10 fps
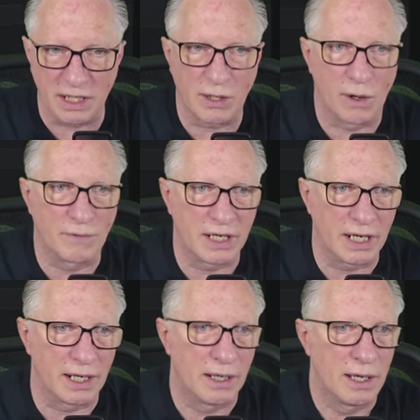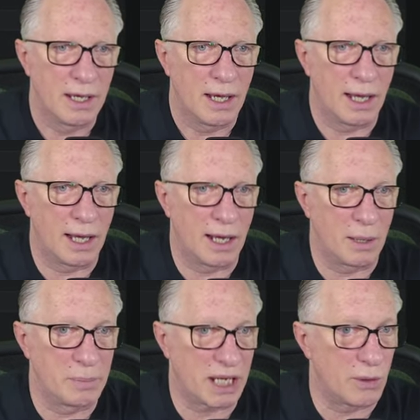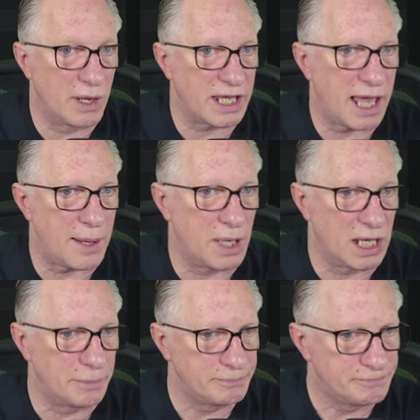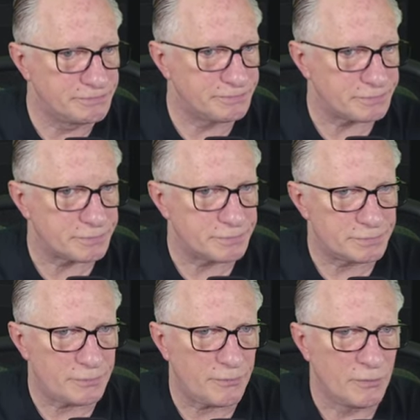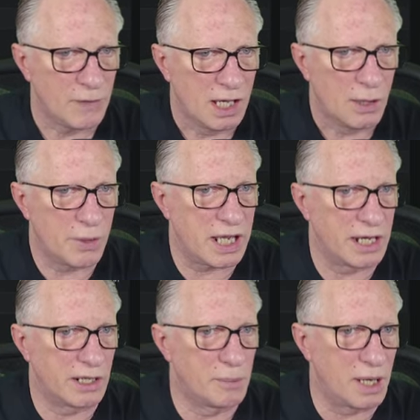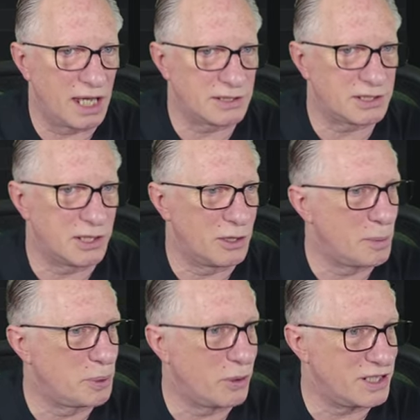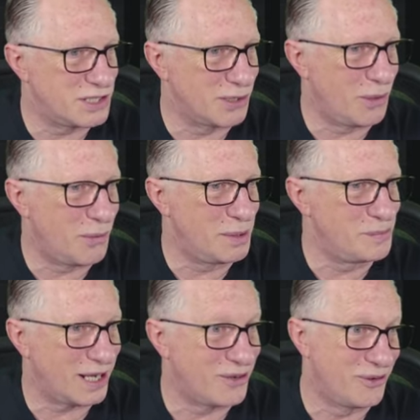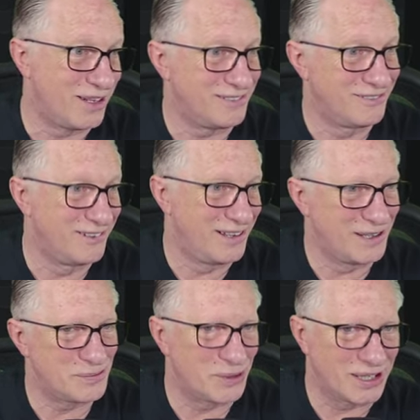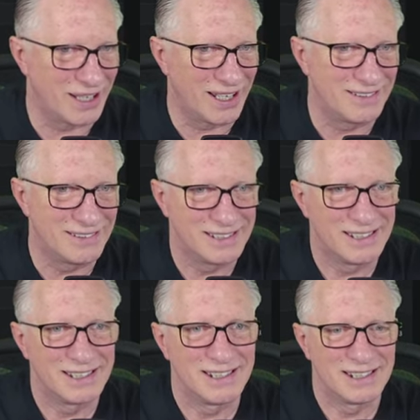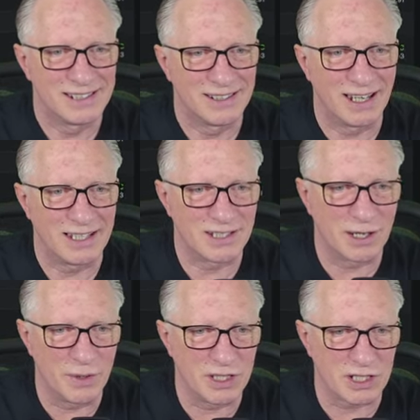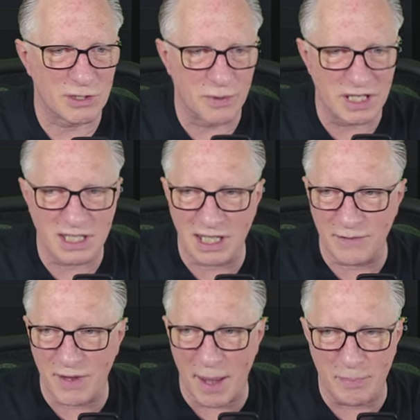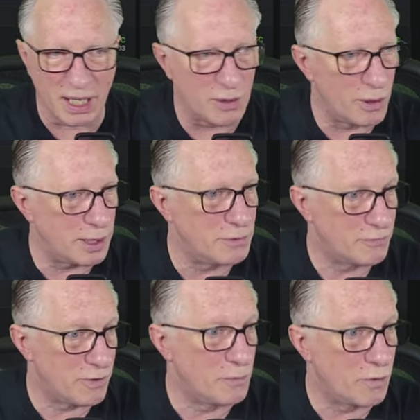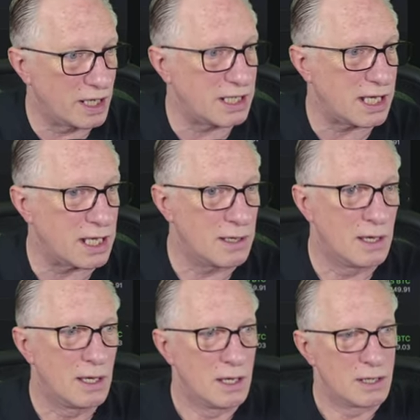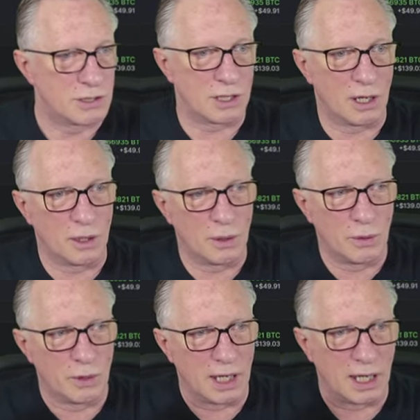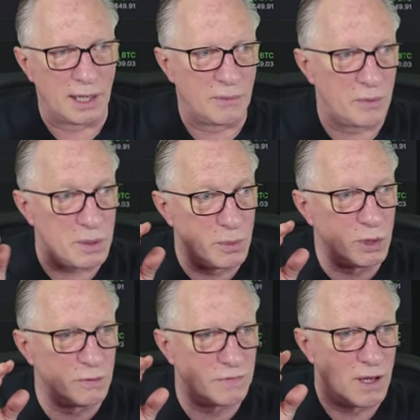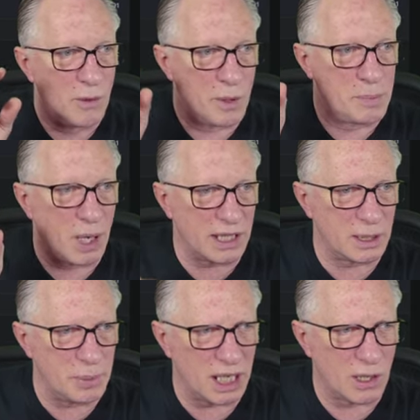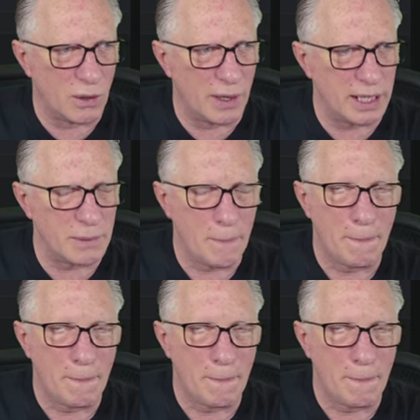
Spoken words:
to go over here. Our Bitcoin came in. We hit our milestone, our 0.01 Bitcoin. Well, that's pretty good, right? So we just received that Bitcoin from One Key. So we bought the Bitcoin.